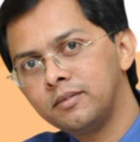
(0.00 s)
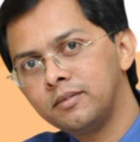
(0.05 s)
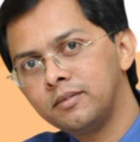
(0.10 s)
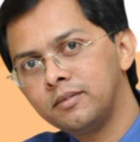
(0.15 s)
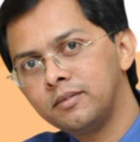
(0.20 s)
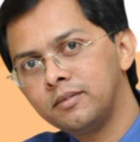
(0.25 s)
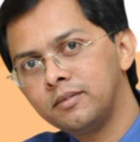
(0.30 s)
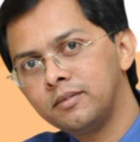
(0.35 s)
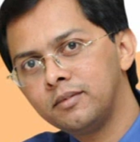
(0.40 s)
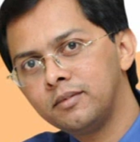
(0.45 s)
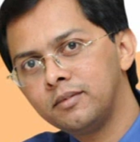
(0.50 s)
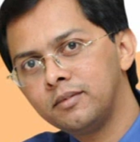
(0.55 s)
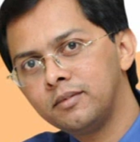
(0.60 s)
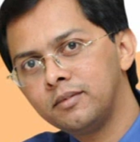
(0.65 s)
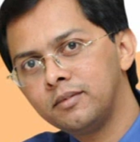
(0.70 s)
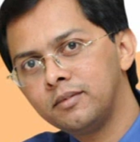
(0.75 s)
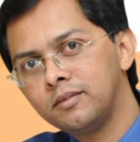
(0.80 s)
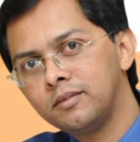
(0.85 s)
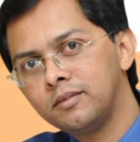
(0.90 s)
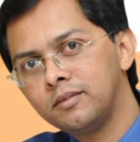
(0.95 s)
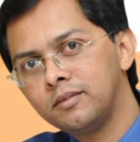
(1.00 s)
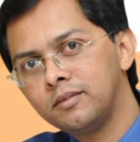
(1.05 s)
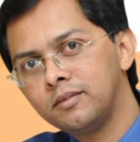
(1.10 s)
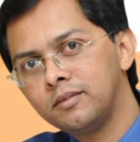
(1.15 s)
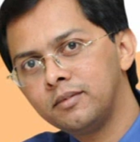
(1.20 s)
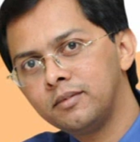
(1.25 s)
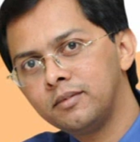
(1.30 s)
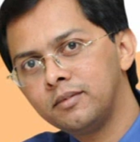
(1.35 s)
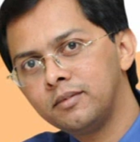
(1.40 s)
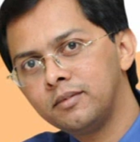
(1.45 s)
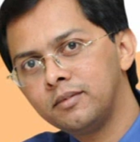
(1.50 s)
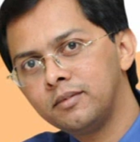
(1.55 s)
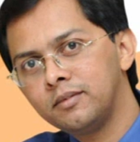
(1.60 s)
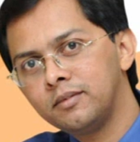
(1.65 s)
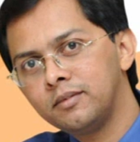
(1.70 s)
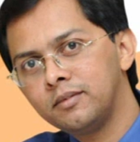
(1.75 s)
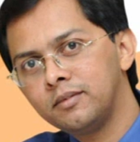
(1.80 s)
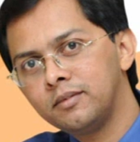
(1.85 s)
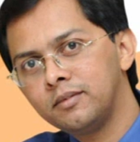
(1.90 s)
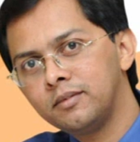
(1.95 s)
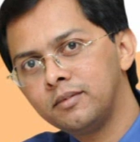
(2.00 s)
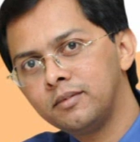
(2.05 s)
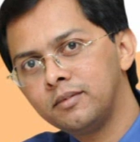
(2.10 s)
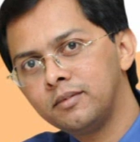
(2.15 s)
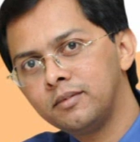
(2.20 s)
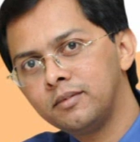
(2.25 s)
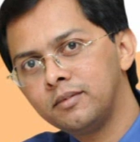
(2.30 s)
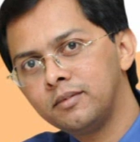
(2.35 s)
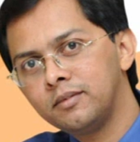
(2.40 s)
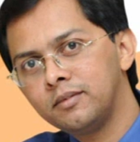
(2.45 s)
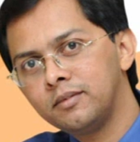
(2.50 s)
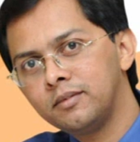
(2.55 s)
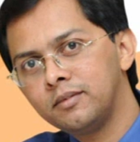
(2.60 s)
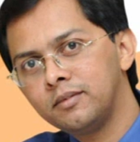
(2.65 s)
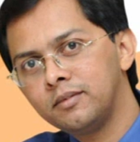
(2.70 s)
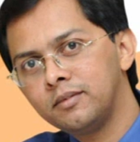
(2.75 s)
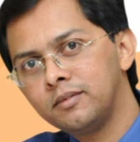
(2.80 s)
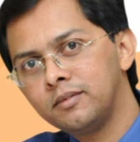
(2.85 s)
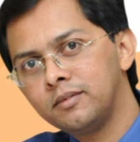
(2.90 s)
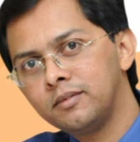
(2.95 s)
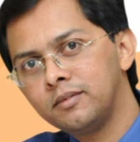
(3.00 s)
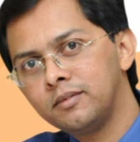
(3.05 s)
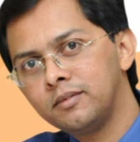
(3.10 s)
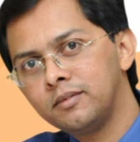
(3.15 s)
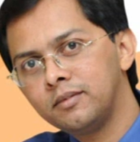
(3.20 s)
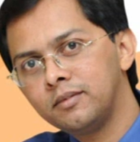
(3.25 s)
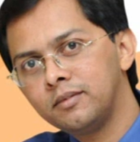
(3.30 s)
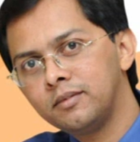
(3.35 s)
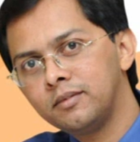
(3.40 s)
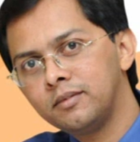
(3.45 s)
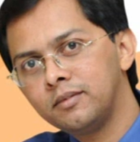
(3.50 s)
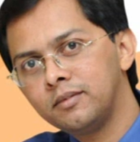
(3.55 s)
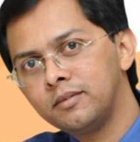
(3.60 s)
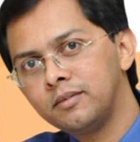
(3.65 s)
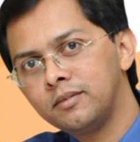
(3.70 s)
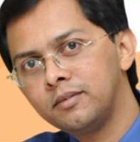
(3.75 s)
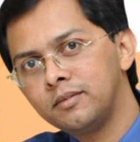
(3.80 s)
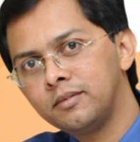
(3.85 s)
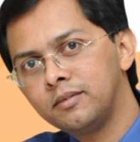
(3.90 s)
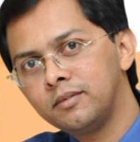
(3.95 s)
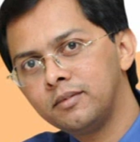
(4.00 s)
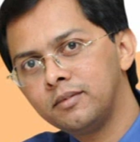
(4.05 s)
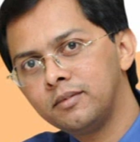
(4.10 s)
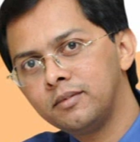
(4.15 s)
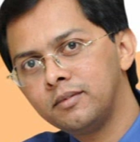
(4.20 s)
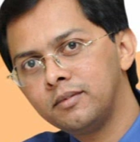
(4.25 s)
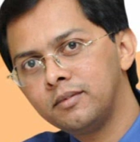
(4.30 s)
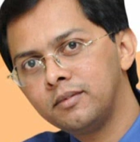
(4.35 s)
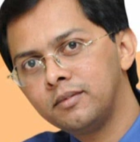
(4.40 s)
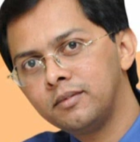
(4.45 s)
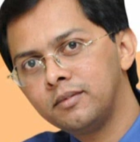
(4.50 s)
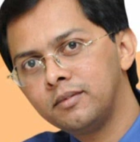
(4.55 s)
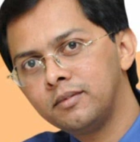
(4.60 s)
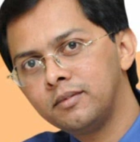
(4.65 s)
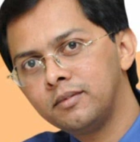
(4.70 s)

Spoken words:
The face doesn't move, so there is nothing to read.